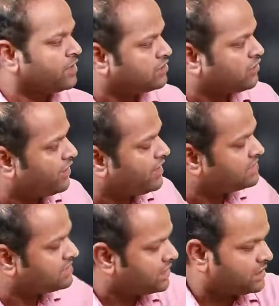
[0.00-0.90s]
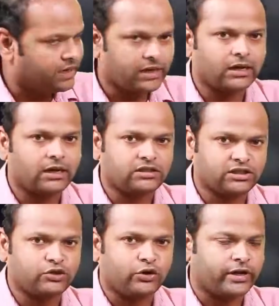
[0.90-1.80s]
So, when I start here
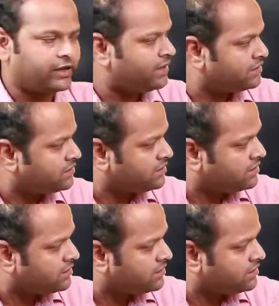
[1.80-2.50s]
0 degrees,